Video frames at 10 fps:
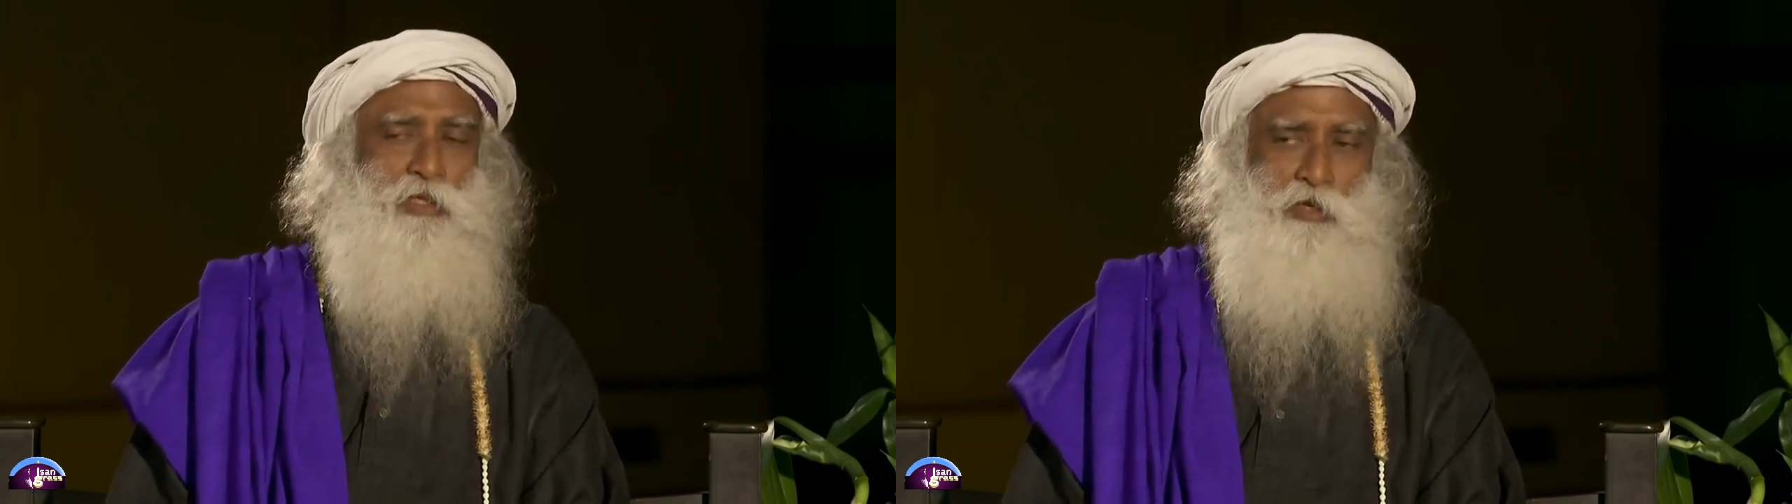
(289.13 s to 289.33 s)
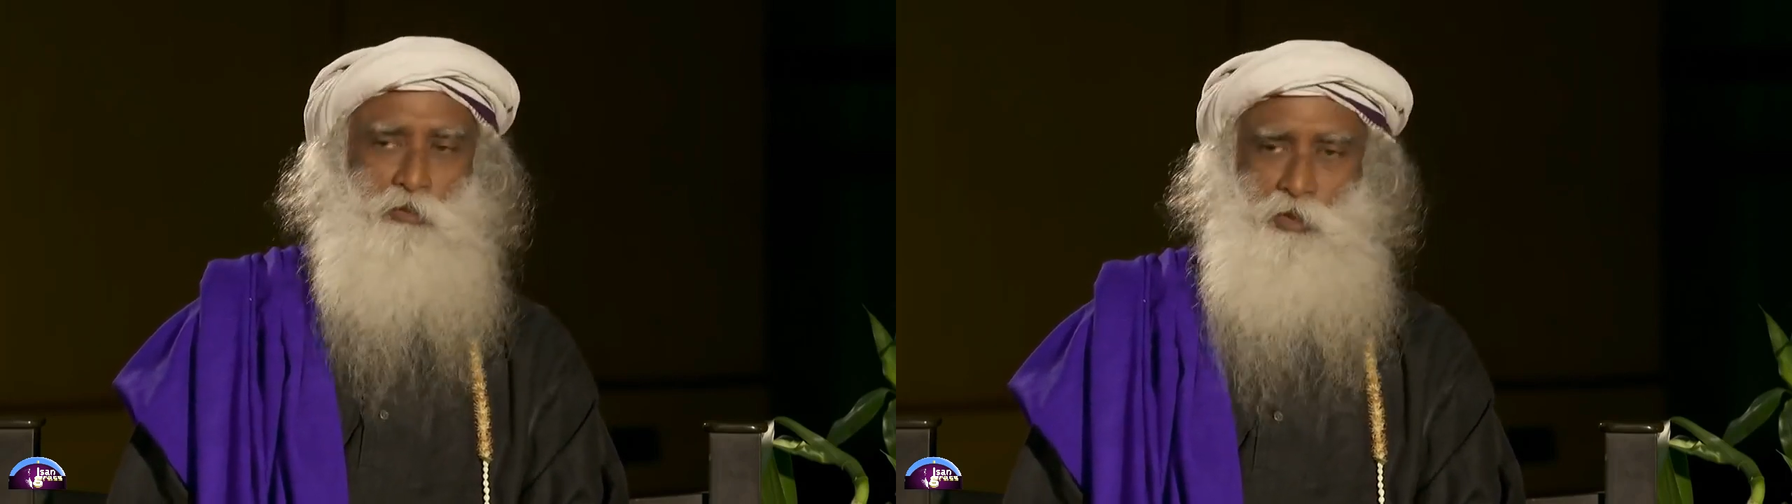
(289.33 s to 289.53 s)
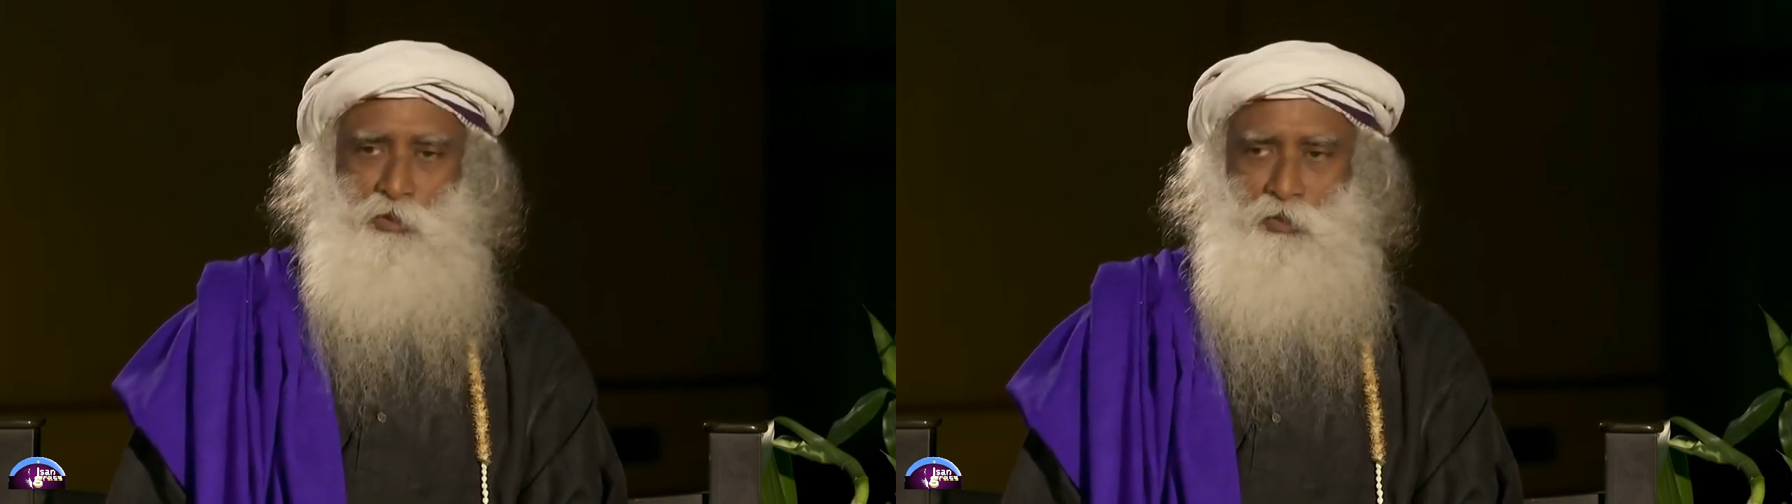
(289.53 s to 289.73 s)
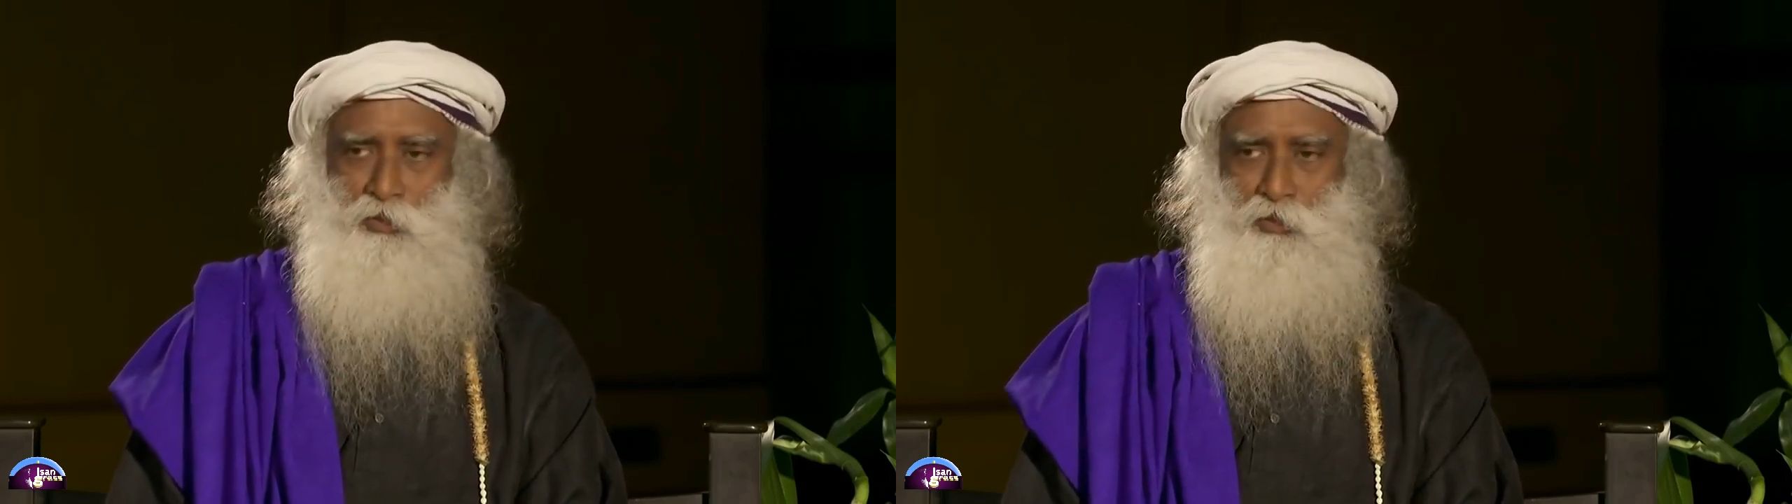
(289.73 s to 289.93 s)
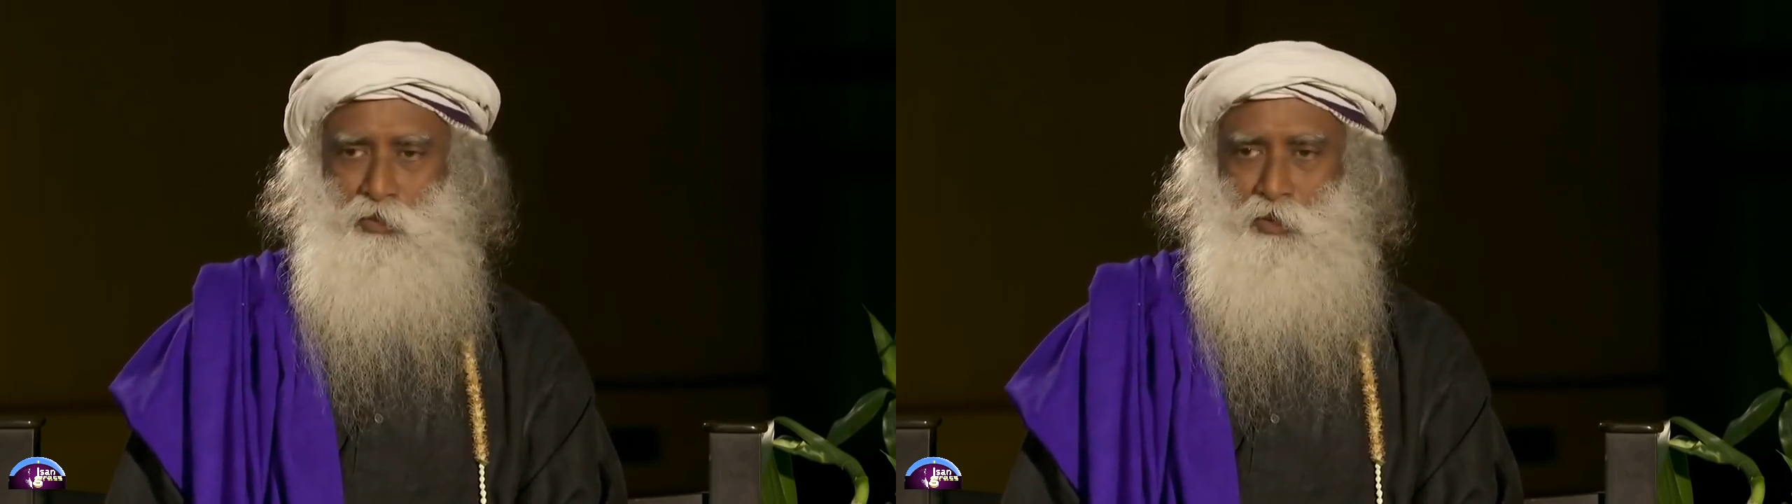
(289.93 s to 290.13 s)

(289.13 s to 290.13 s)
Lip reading: that we do,